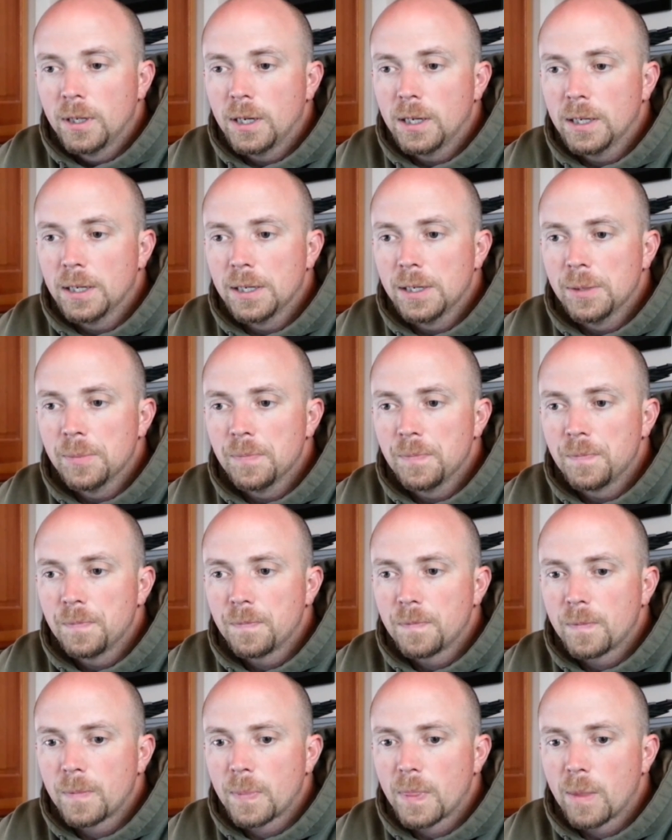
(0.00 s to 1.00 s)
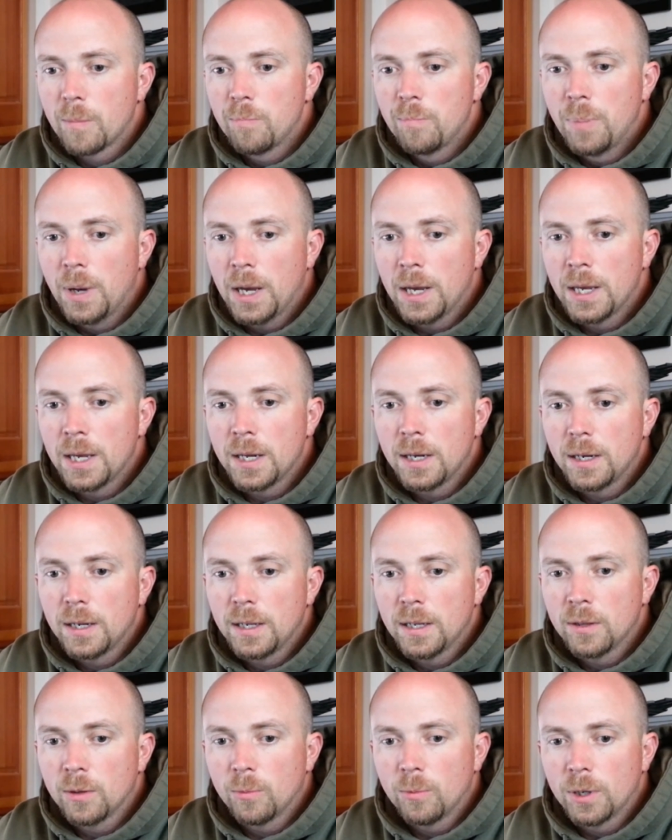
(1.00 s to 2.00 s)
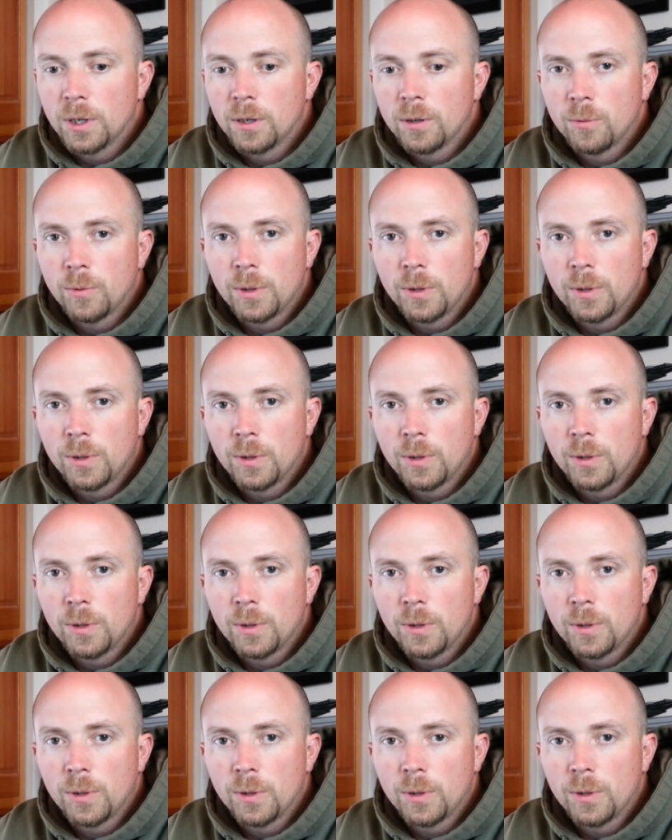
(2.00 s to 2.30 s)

Um, but in the winter,